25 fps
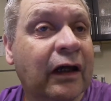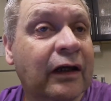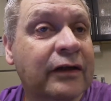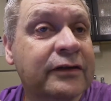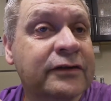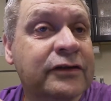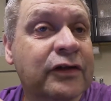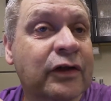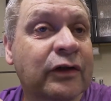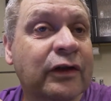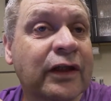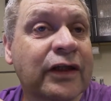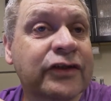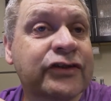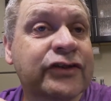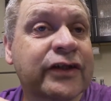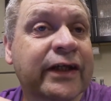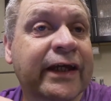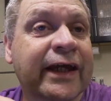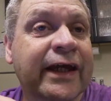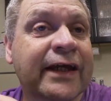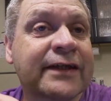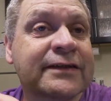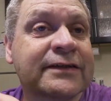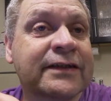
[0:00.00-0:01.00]
so unless
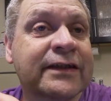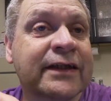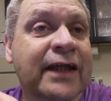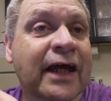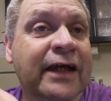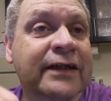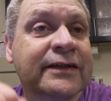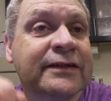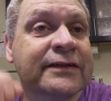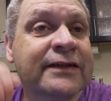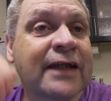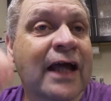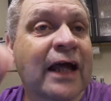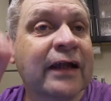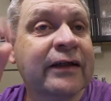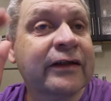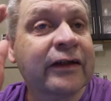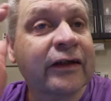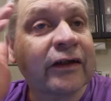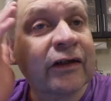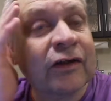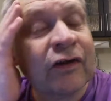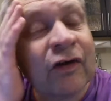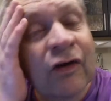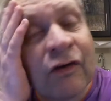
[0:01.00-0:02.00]
you're Casey Neistat and
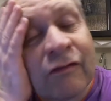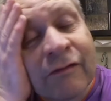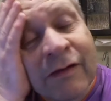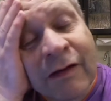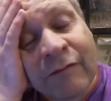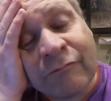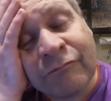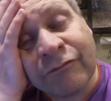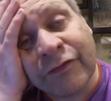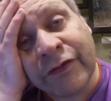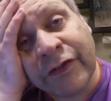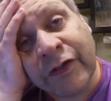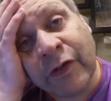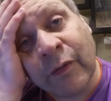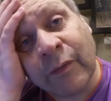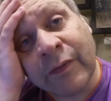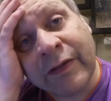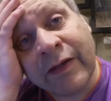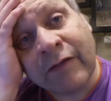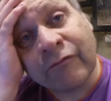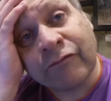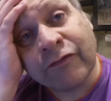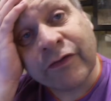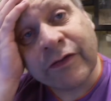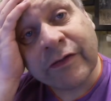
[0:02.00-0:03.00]
you can go around videoing
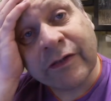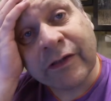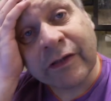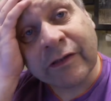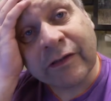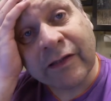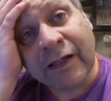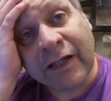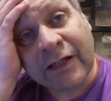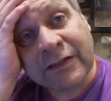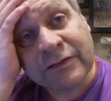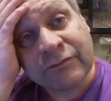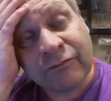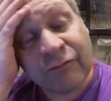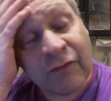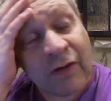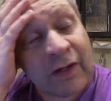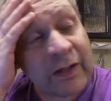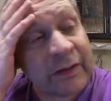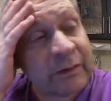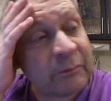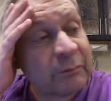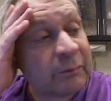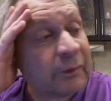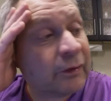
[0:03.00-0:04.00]
everything, that's
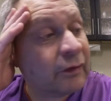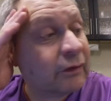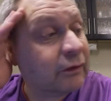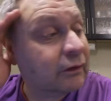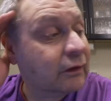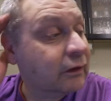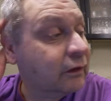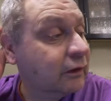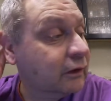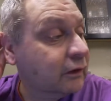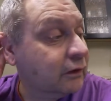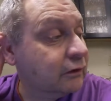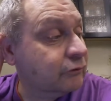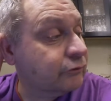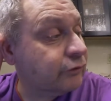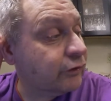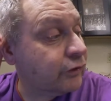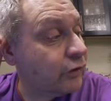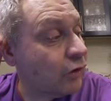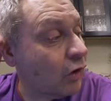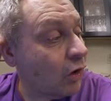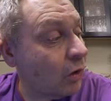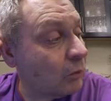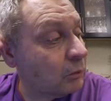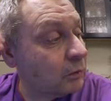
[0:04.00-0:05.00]
fine, but for
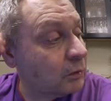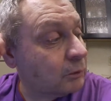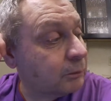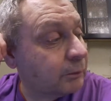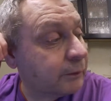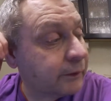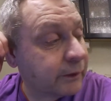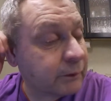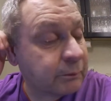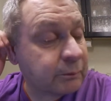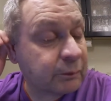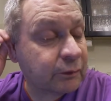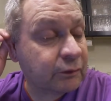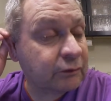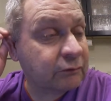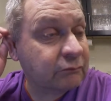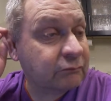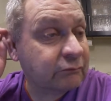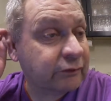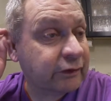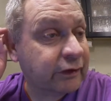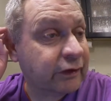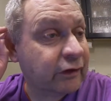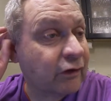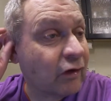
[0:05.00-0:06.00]
normal people
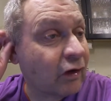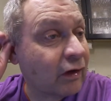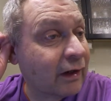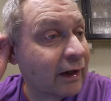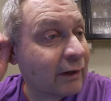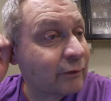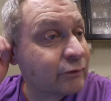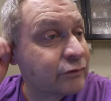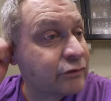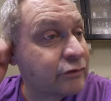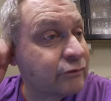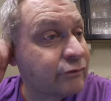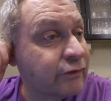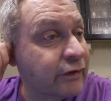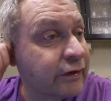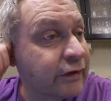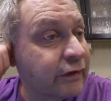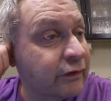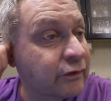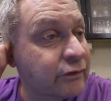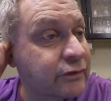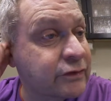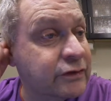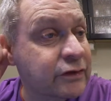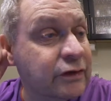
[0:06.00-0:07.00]
you're not allowed to
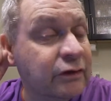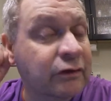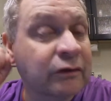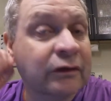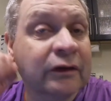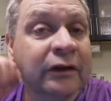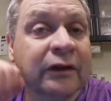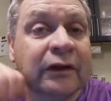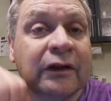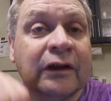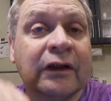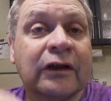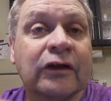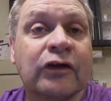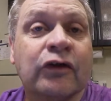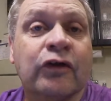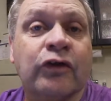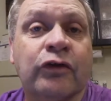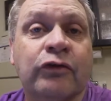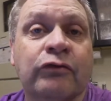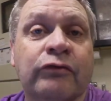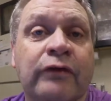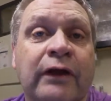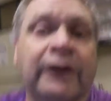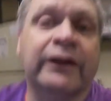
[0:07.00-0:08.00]
video, so
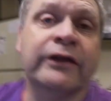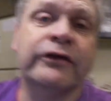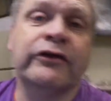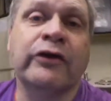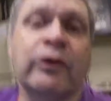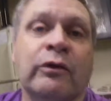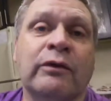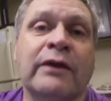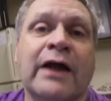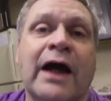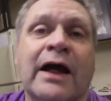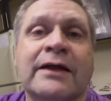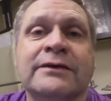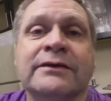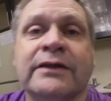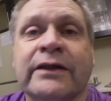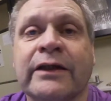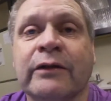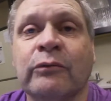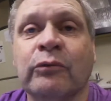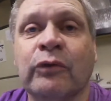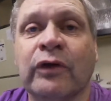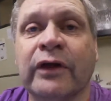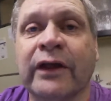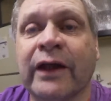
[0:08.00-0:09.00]
couldn't really do that as I
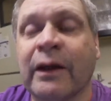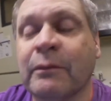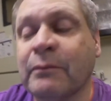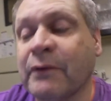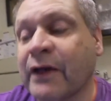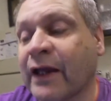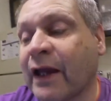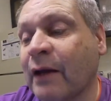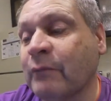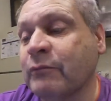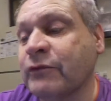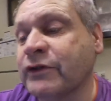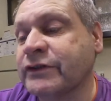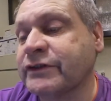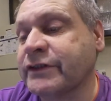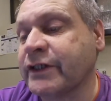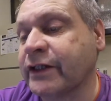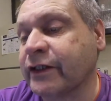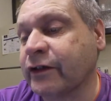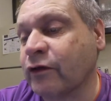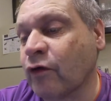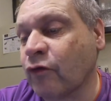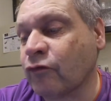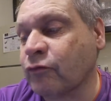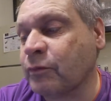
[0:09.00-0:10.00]
didn't want to get my camera
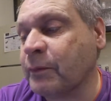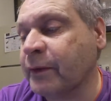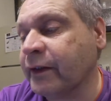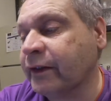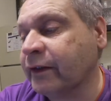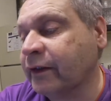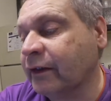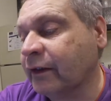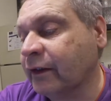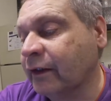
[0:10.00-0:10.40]
taken off me.